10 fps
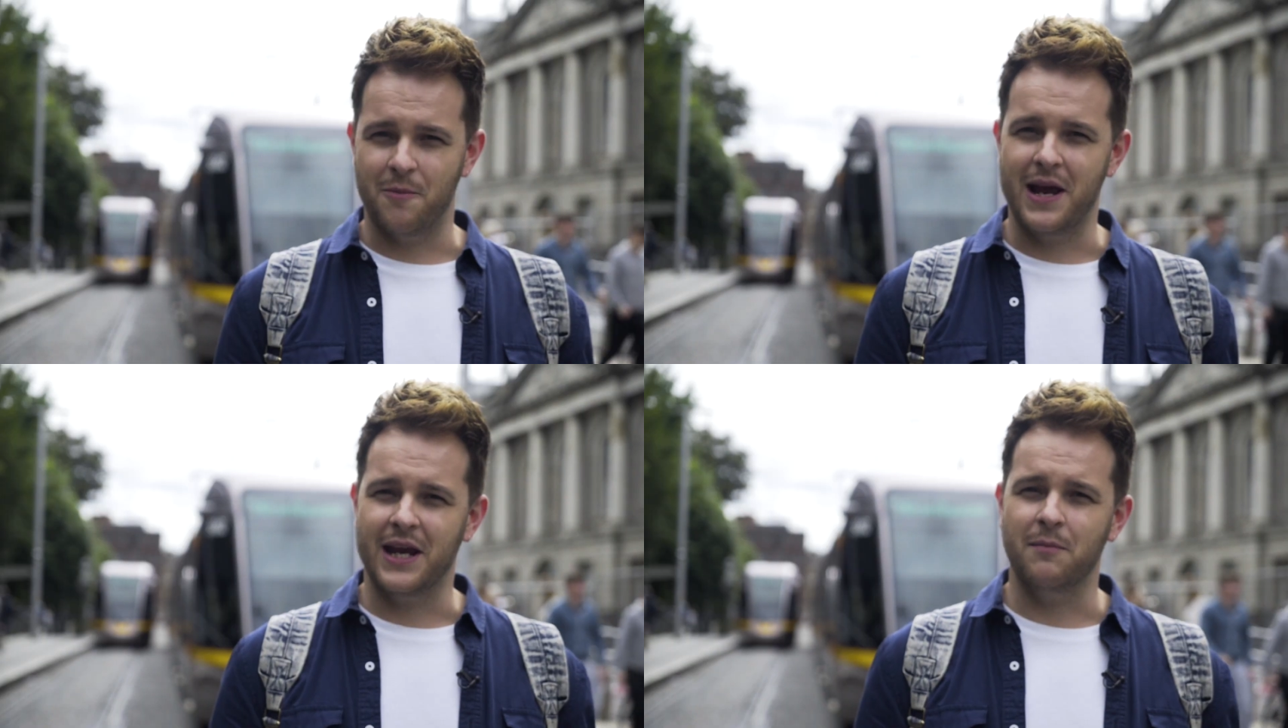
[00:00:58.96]
on
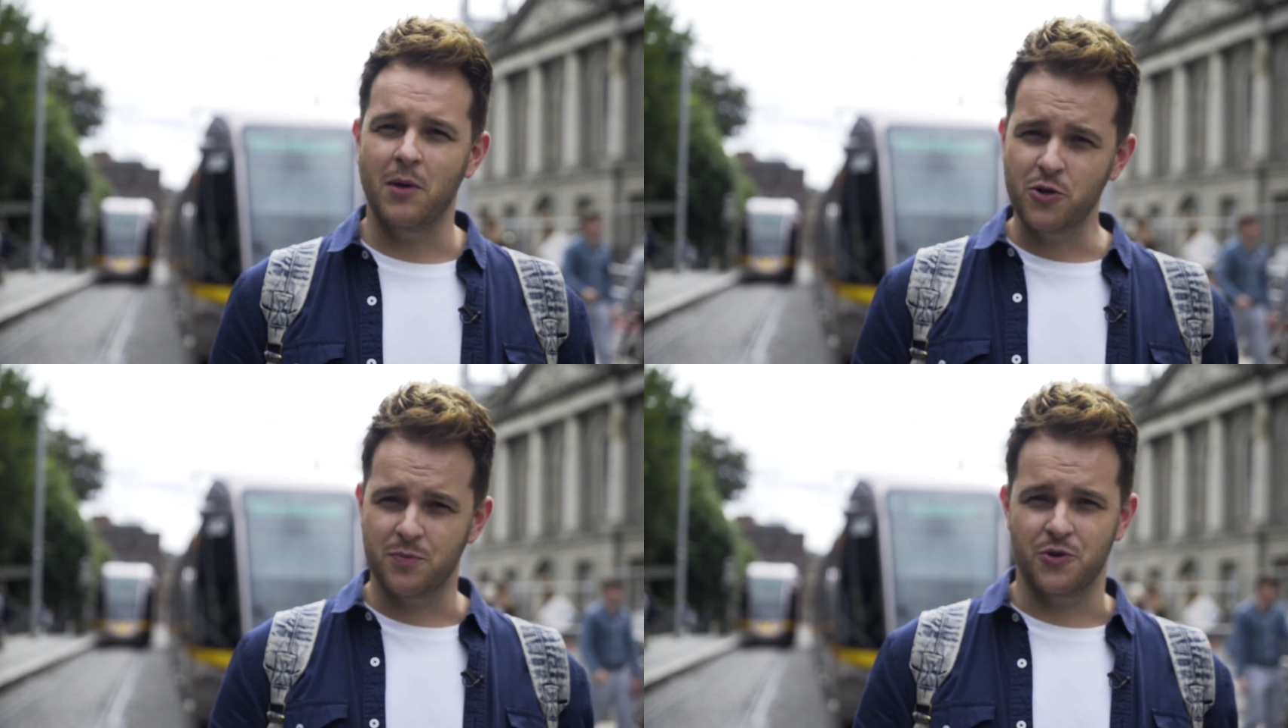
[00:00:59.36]
making
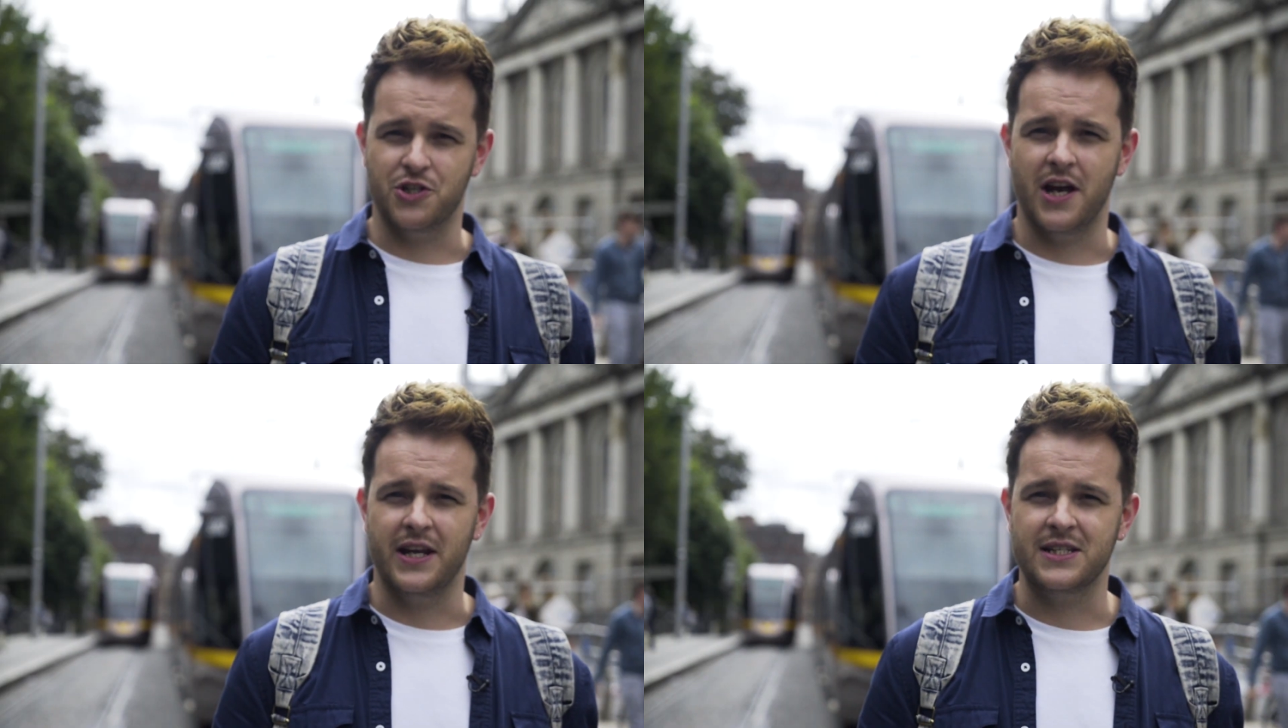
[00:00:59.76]
multiple
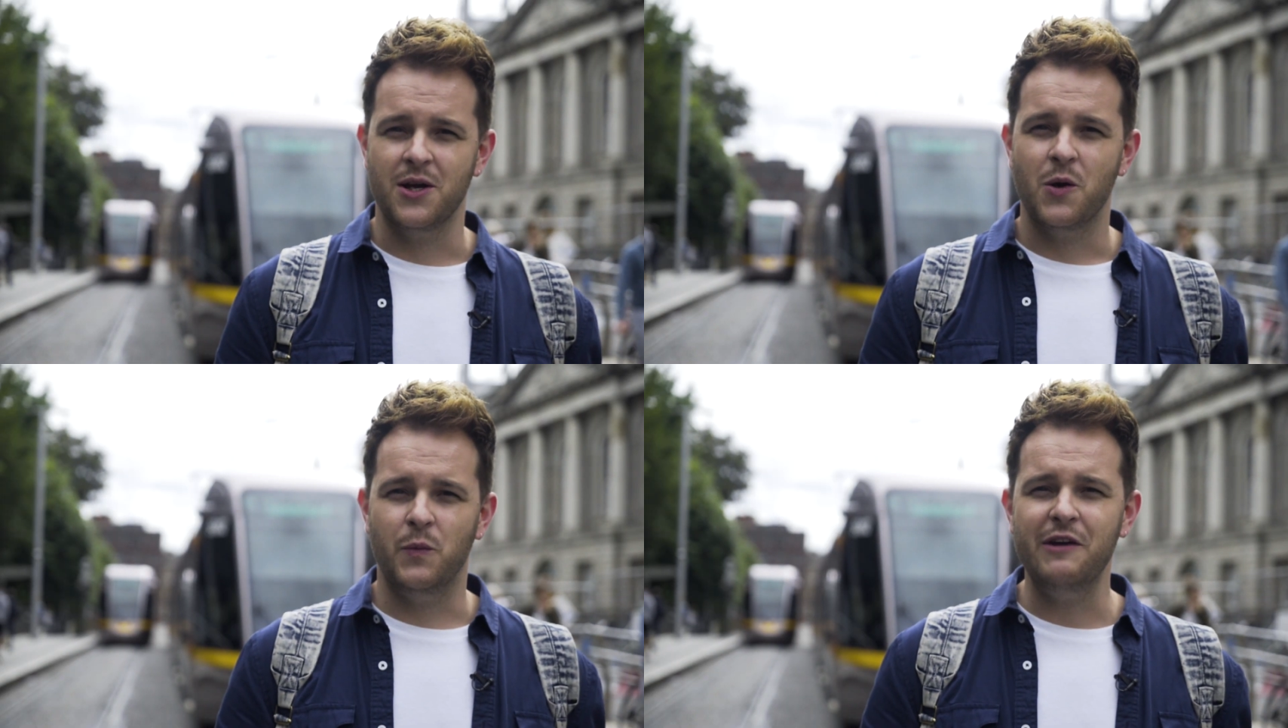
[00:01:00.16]
journeys,
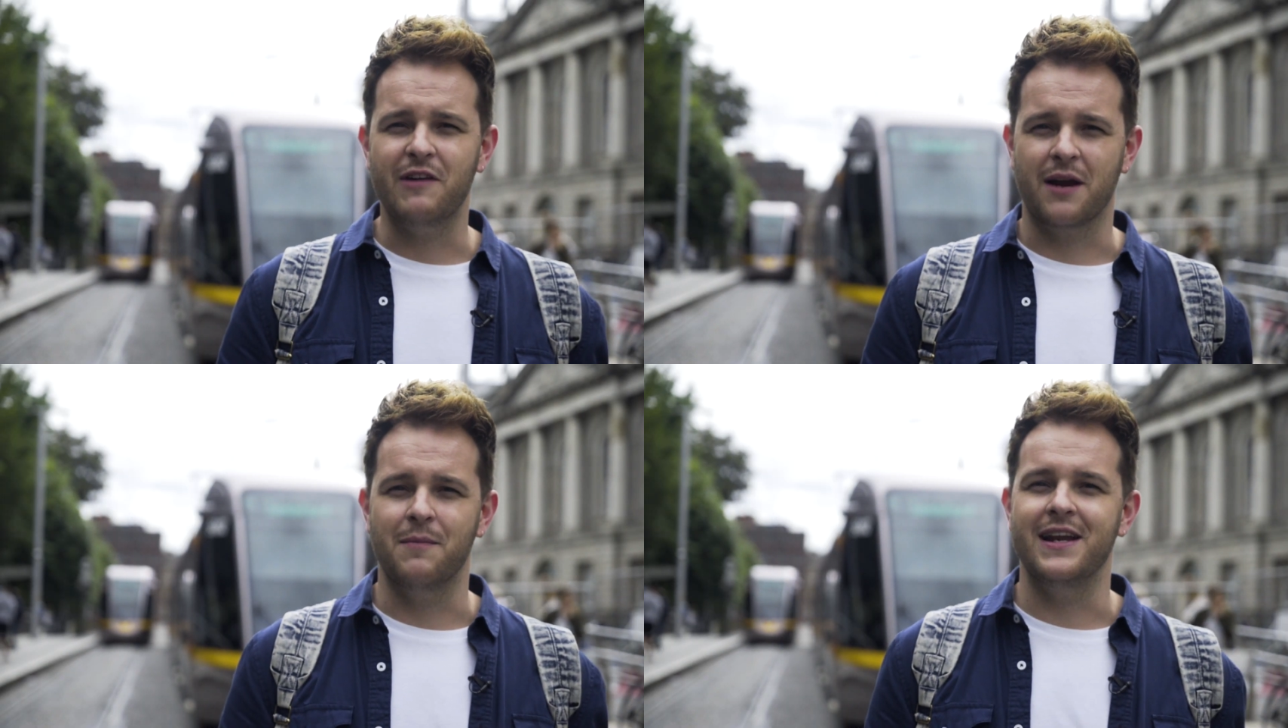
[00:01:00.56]
we
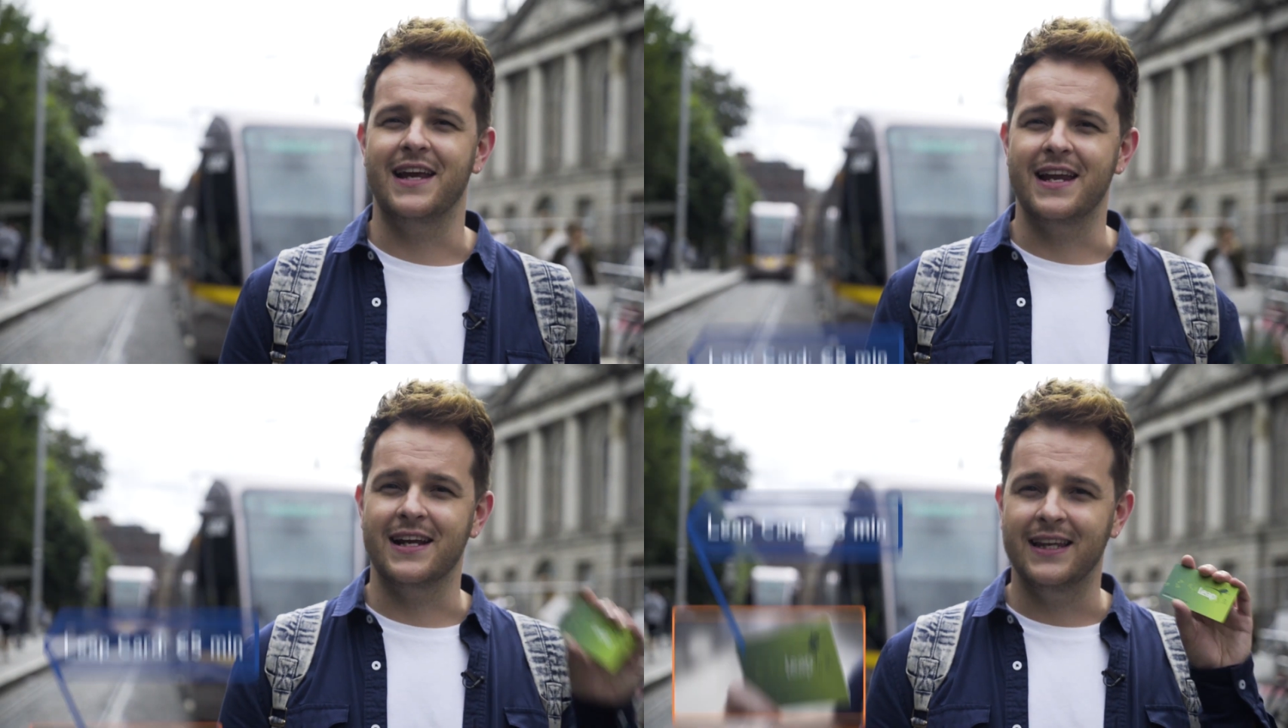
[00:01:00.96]
recommend getting a